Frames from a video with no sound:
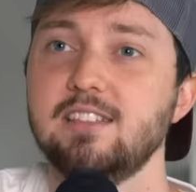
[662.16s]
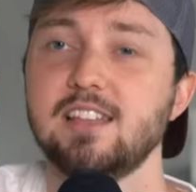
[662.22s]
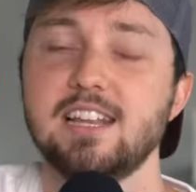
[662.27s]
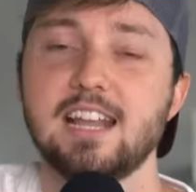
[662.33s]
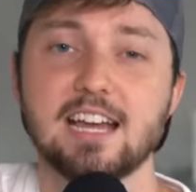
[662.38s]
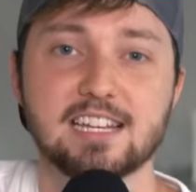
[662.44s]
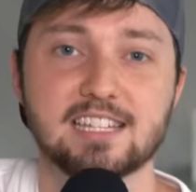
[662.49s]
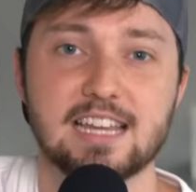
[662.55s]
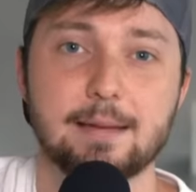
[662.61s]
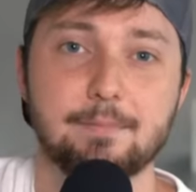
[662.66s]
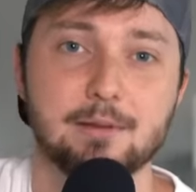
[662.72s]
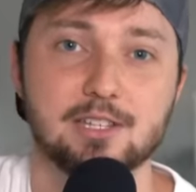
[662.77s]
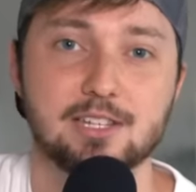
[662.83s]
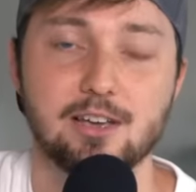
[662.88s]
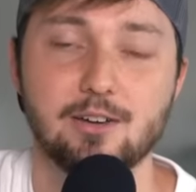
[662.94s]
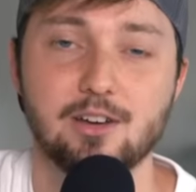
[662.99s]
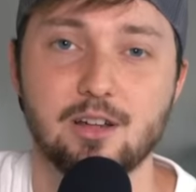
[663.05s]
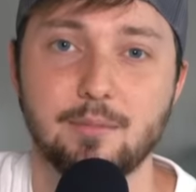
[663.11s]
In the next
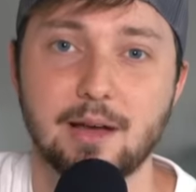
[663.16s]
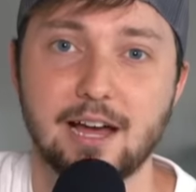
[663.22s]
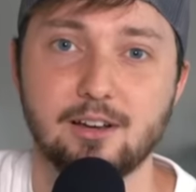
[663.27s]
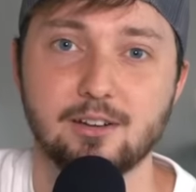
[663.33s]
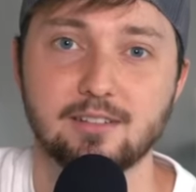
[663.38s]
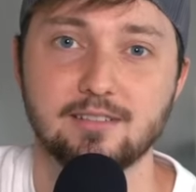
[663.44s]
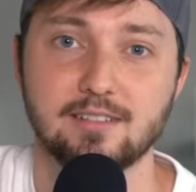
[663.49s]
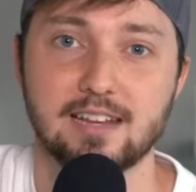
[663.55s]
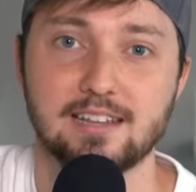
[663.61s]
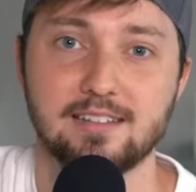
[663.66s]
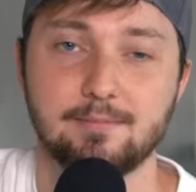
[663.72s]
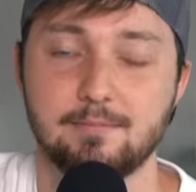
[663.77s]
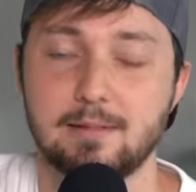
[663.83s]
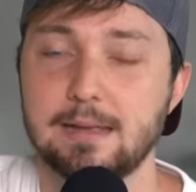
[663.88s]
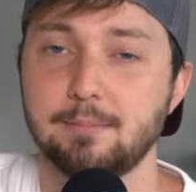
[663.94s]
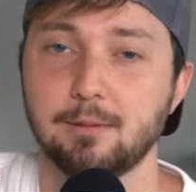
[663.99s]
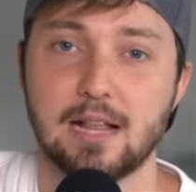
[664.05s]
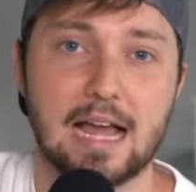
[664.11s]
episode about
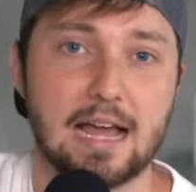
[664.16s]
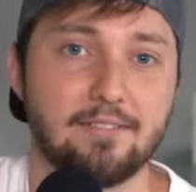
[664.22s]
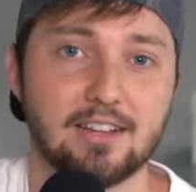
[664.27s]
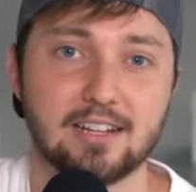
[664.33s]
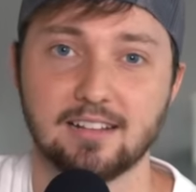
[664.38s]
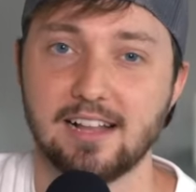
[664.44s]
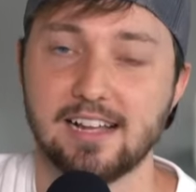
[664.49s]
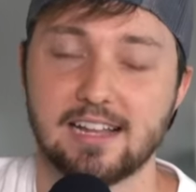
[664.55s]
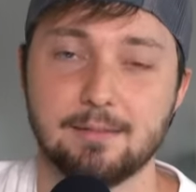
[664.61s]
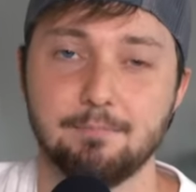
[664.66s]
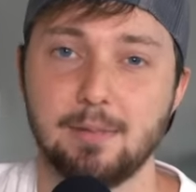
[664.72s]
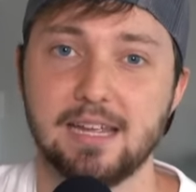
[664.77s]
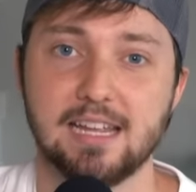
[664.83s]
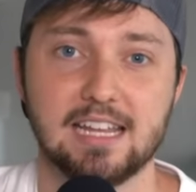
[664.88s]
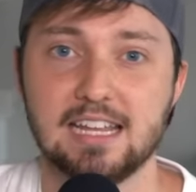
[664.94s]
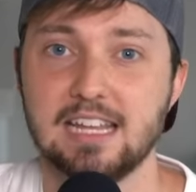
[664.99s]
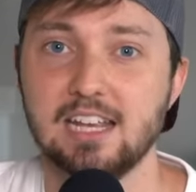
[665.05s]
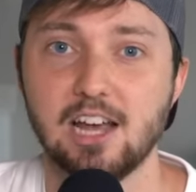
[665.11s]
people having like a
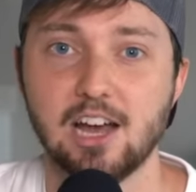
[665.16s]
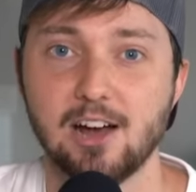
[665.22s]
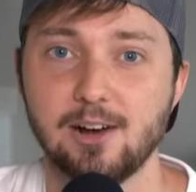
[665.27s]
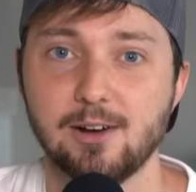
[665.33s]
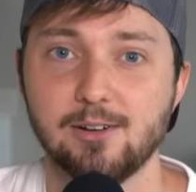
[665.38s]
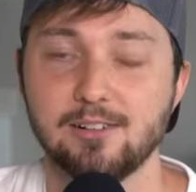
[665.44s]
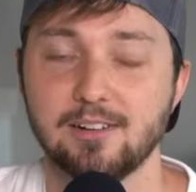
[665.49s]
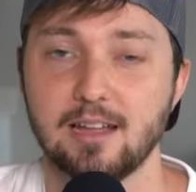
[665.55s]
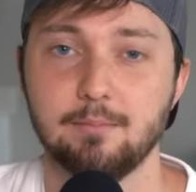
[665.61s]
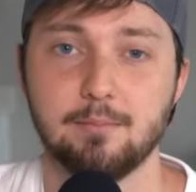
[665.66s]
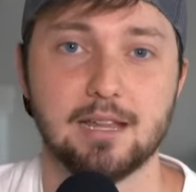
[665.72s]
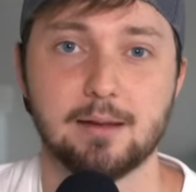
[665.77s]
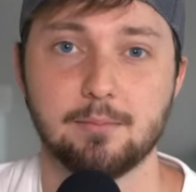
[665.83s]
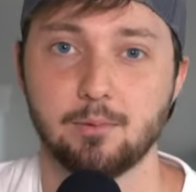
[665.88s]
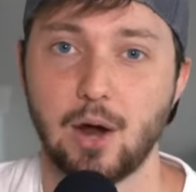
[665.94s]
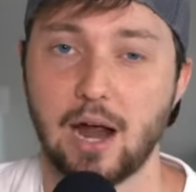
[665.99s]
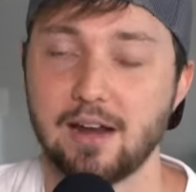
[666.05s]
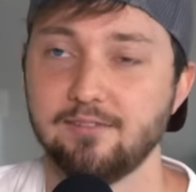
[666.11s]
big ego and
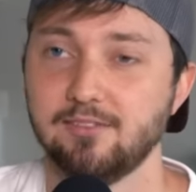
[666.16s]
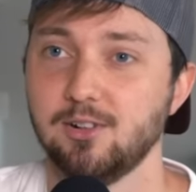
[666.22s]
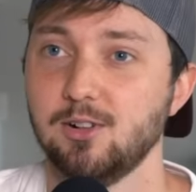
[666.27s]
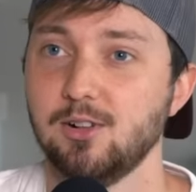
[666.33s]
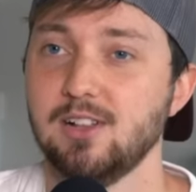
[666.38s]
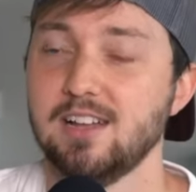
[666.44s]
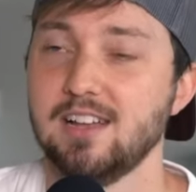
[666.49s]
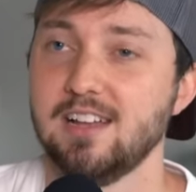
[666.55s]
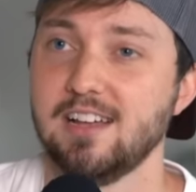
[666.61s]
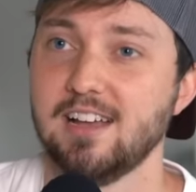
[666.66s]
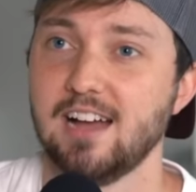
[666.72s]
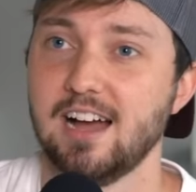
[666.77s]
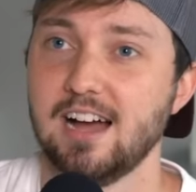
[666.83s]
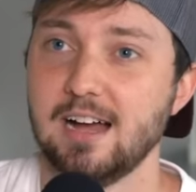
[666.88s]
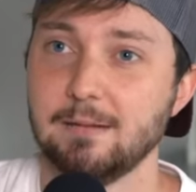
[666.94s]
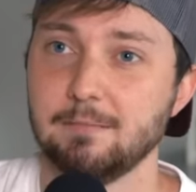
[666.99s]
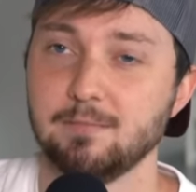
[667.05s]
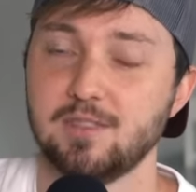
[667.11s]
being prideful,
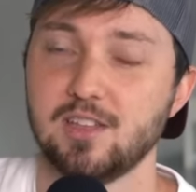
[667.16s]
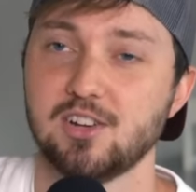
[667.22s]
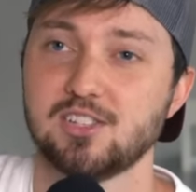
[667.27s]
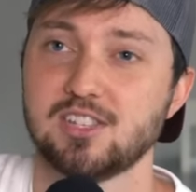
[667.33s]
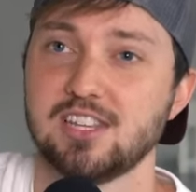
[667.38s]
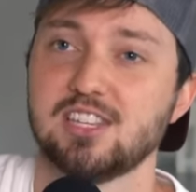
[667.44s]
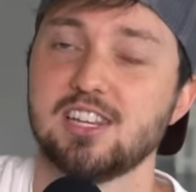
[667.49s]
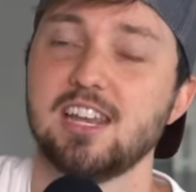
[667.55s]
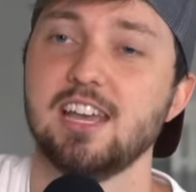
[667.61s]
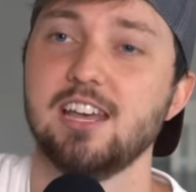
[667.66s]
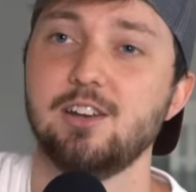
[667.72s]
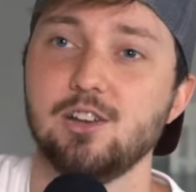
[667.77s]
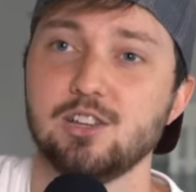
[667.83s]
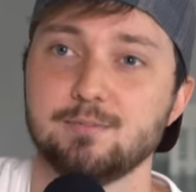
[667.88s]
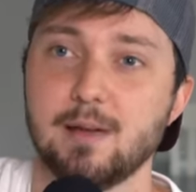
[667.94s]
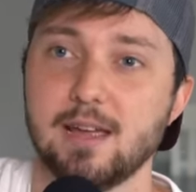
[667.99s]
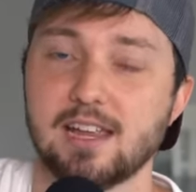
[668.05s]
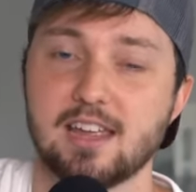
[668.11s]
there's this kid
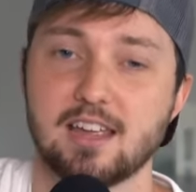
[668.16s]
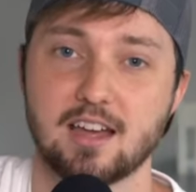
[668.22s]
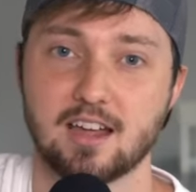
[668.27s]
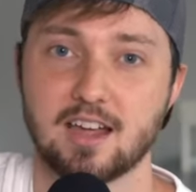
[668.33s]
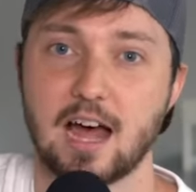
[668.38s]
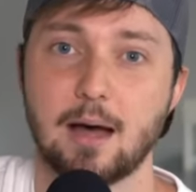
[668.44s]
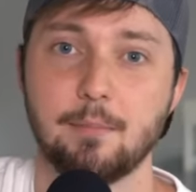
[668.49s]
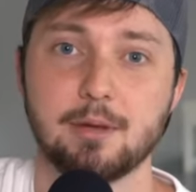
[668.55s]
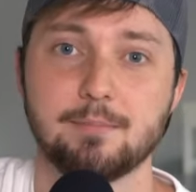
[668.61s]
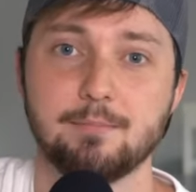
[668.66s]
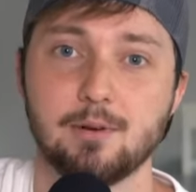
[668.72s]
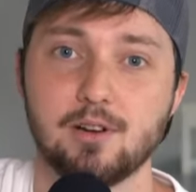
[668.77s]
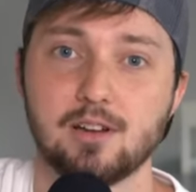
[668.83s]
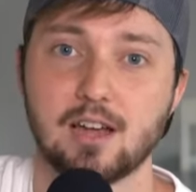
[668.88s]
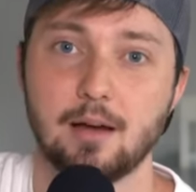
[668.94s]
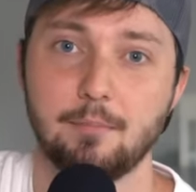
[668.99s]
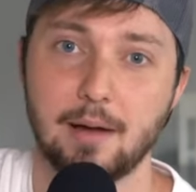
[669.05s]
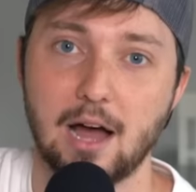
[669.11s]
who's making a comic
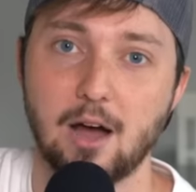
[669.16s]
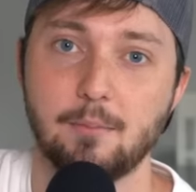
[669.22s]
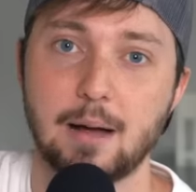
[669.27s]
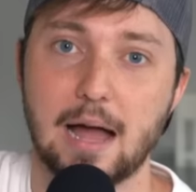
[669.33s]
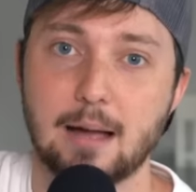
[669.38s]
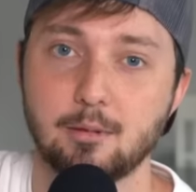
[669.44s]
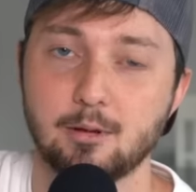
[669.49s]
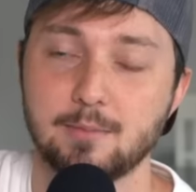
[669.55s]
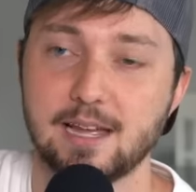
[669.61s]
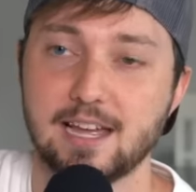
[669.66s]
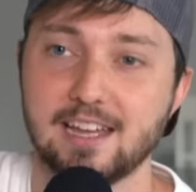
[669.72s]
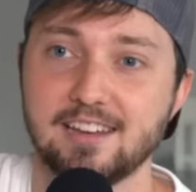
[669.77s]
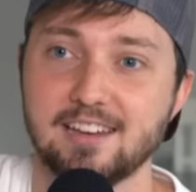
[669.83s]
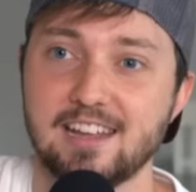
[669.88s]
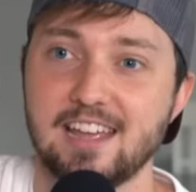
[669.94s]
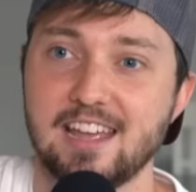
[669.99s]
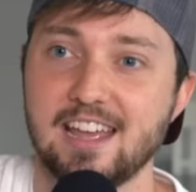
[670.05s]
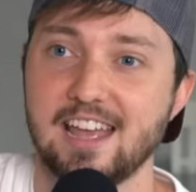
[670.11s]
book about
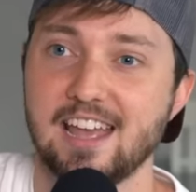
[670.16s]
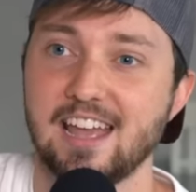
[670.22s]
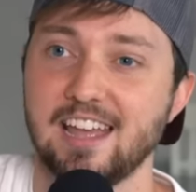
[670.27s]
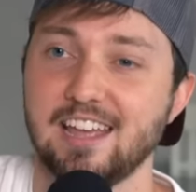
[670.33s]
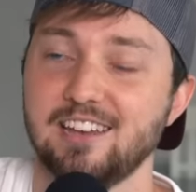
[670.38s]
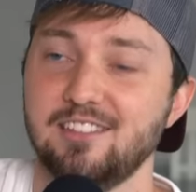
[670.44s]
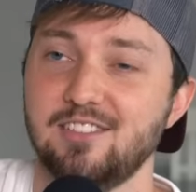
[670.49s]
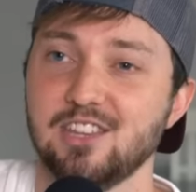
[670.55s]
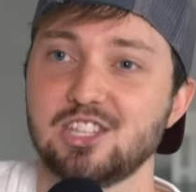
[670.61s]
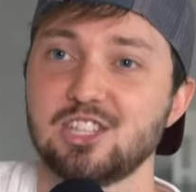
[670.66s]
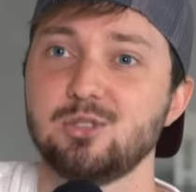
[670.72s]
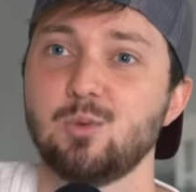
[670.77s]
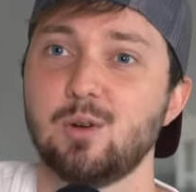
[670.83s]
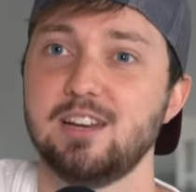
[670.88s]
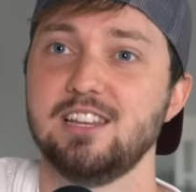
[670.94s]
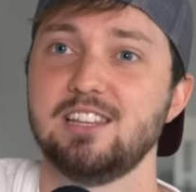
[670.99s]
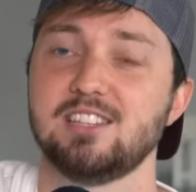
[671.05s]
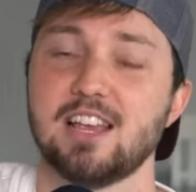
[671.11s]
Bibleman, and this is
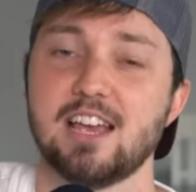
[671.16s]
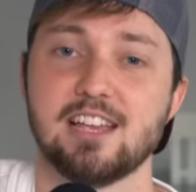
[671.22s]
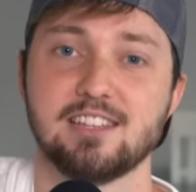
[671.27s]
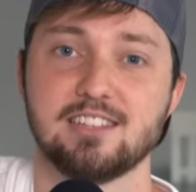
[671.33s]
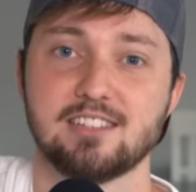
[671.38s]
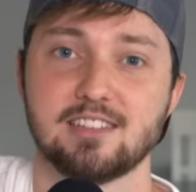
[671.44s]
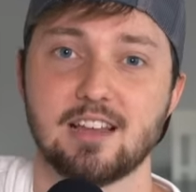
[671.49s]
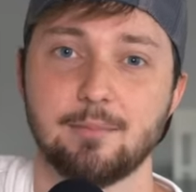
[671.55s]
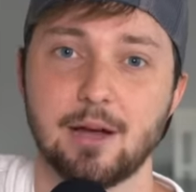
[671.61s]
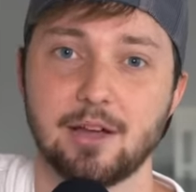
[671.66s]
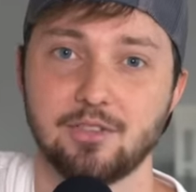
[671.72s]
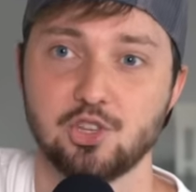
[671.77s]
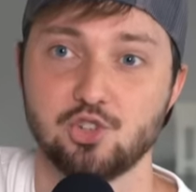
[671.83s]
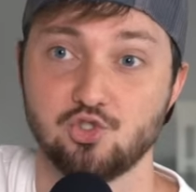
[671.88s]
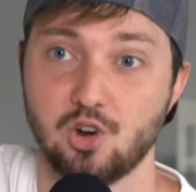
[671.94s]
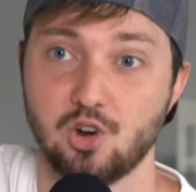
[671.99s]
what he says about the